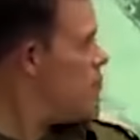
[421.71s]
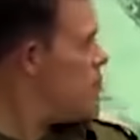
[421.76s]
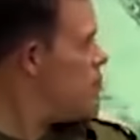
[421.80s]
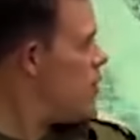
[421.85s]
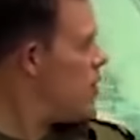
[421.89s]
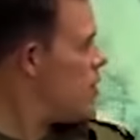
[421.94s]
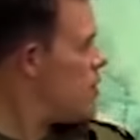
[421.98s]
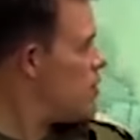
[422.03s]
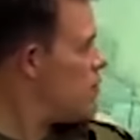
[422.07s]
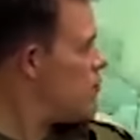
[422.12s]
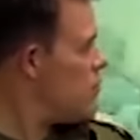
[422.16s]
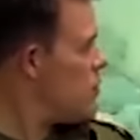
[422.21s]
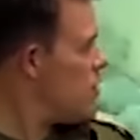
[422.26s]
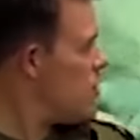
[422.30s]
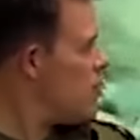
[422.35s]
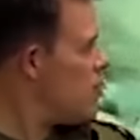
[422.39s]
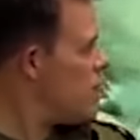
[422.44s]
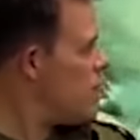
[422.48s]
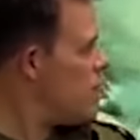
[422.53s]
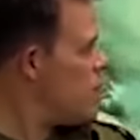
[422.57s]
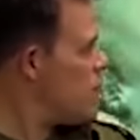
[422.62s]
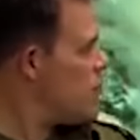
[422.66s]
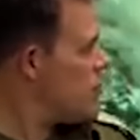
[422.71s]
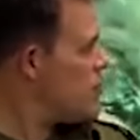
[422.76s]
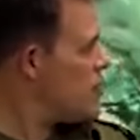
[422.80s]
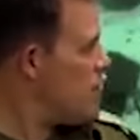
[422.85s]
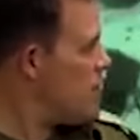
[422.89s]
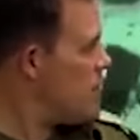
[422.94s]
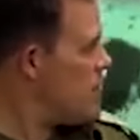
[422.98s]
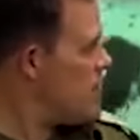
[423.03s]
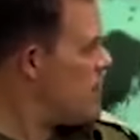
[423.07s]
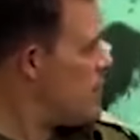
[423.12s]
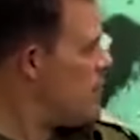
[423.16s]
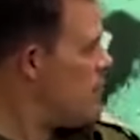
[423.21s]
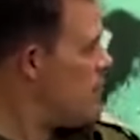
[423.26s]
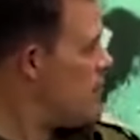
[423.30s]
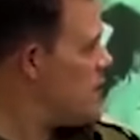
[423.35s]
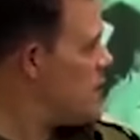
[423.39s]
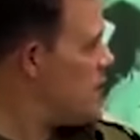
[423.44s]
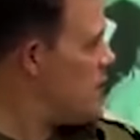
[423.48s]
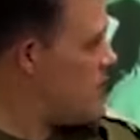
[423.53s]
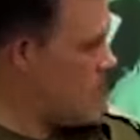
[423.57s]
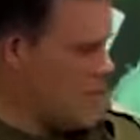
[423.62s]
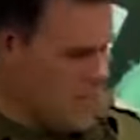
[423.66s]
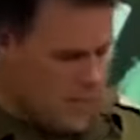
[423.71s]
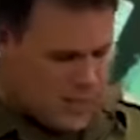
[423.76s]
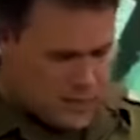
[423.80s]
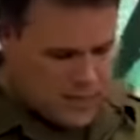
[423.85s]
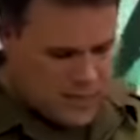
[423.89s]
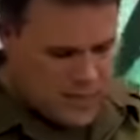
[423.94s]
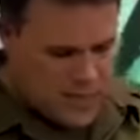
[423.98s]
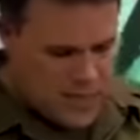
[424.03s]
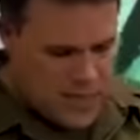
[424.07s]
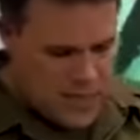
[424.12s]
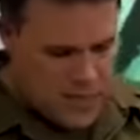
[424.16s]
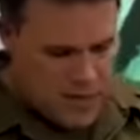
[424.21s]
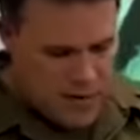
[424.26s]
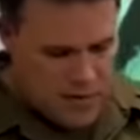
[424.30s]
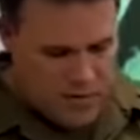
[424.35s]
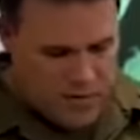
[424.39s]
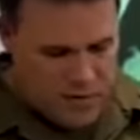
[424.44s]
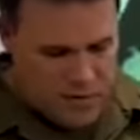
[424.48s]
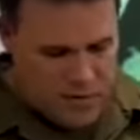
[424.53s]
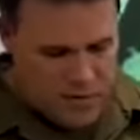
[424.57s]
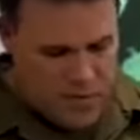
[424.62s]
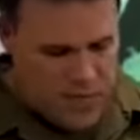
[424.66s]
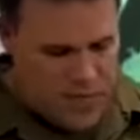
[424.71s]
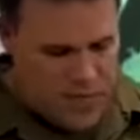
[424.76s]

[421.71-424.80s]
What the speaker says: monitoring, of course, their activity, seeing if there's